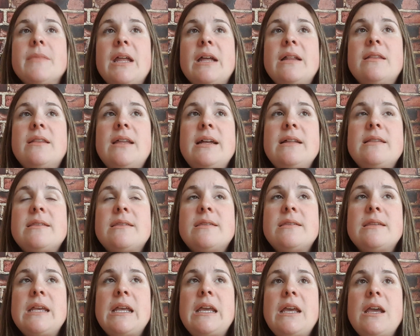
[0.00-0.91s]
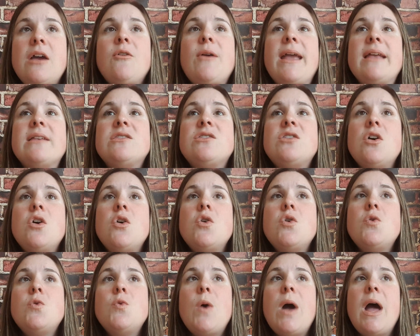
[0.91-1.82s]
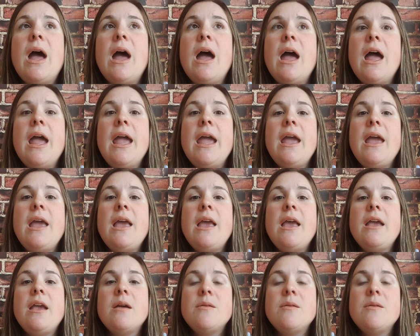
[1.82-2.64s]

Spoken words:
Let's see. Okay, so I